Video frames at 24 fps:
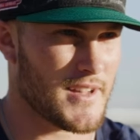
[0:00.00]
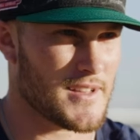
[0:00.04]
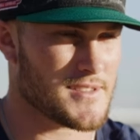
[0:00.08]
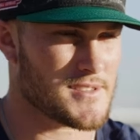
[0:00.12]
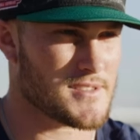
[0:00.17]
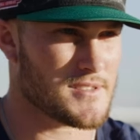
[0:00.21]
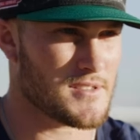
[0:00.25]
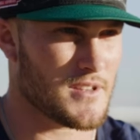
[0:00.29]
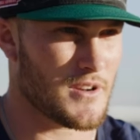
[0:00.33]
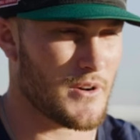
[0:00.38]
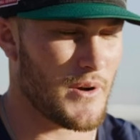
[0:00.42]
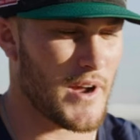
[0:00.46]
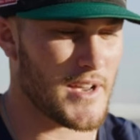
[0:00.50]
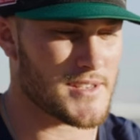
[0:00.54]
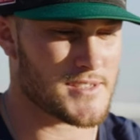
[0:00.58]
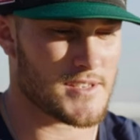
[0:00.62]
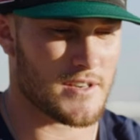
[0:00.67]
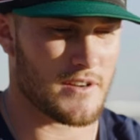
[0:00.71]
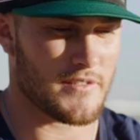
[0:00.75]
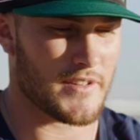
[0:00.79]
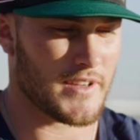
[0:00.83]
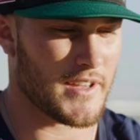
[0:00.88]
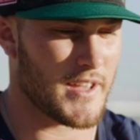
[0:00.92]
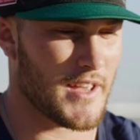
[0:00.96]
that's you know
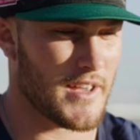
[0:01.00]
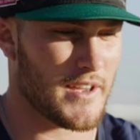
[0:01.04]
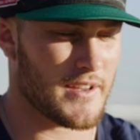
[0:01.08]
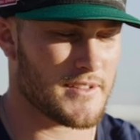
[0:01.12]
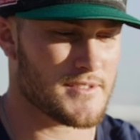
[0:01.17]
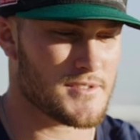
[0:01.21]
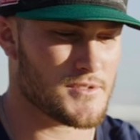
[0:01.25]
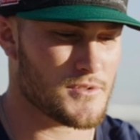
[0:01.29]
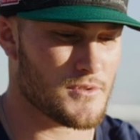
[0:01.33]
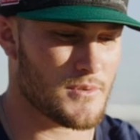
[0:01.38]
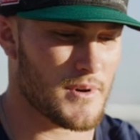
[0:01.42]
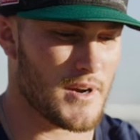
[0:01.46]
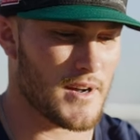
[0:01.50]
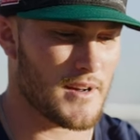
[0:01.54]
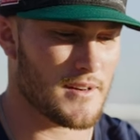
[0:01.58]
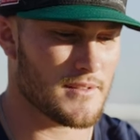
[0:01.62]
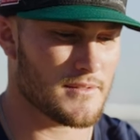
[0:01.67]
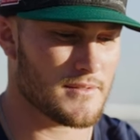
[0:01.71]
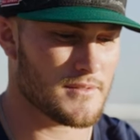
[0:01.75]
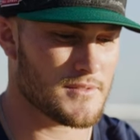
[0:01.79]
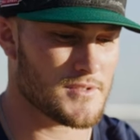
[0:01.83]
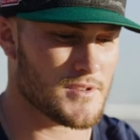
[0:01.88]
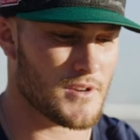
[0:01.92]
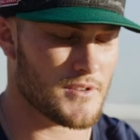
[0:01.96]
icing on the cake to uh,
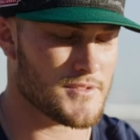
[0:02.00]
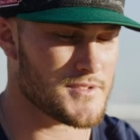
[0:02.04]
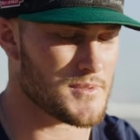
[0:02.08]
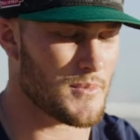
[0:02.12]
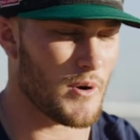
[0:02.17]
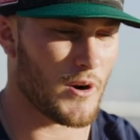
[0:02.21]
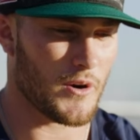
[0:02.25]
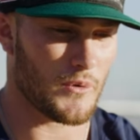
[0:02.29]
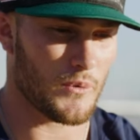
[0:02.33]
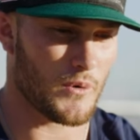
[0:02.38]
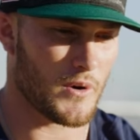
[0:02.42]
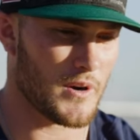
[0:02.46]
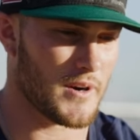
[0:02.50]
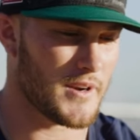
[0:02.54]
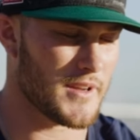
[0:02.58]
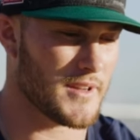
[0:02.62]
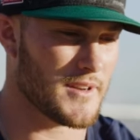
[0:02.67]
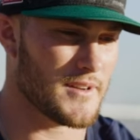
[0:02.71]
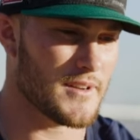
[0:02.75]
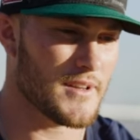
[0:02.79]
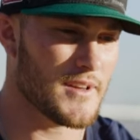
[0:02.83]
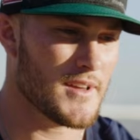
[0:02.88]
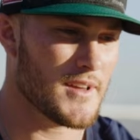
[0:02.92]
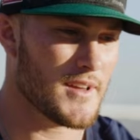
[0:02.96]
to some hard work
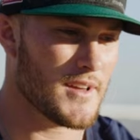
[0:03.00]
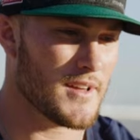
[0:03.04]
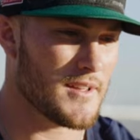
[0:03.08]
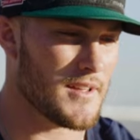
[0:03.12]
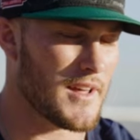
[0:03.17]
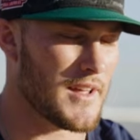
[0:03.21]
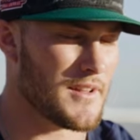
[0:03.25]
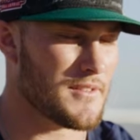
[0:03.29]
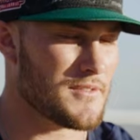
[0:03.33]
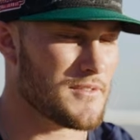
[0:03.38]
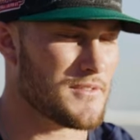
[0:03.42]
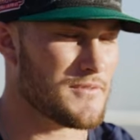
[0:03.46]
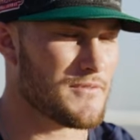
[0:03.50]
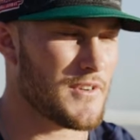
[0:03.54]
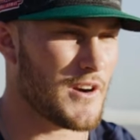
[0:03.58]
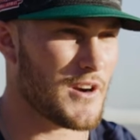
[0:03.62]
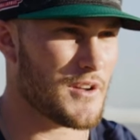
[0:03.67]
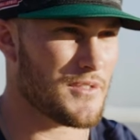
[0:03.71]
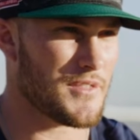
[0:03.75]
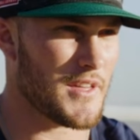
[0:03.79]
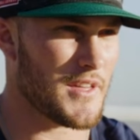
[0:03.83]
and and very